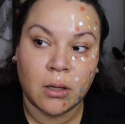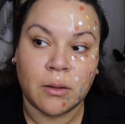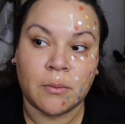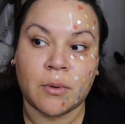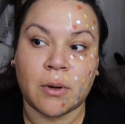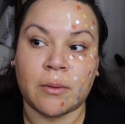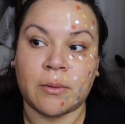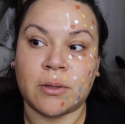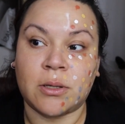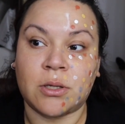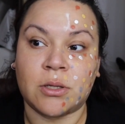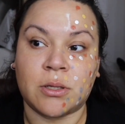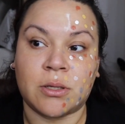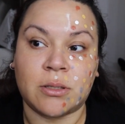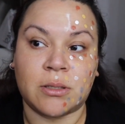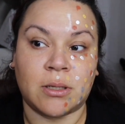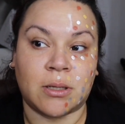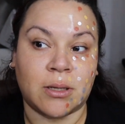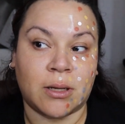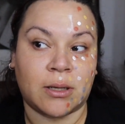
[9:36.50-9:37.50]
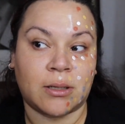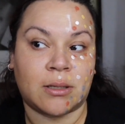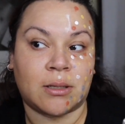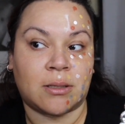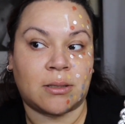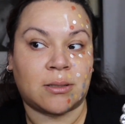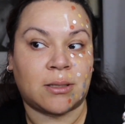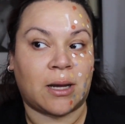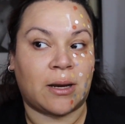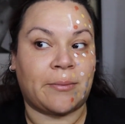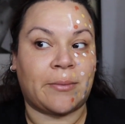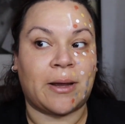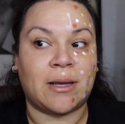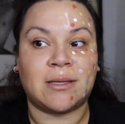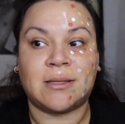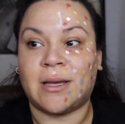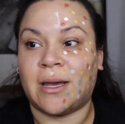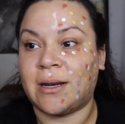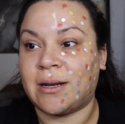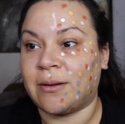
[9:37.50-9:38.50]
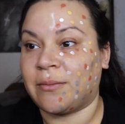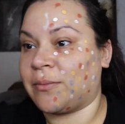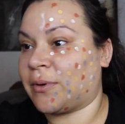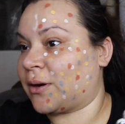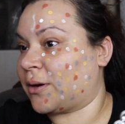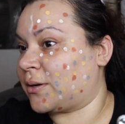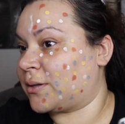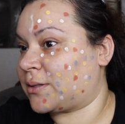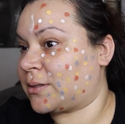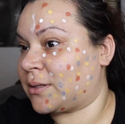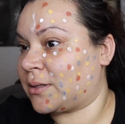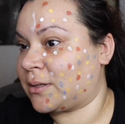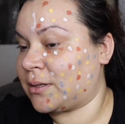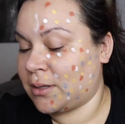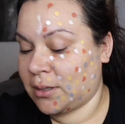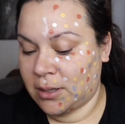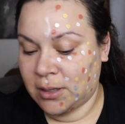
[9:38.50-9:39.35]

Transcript: Probably should have done a side-by-side comparison.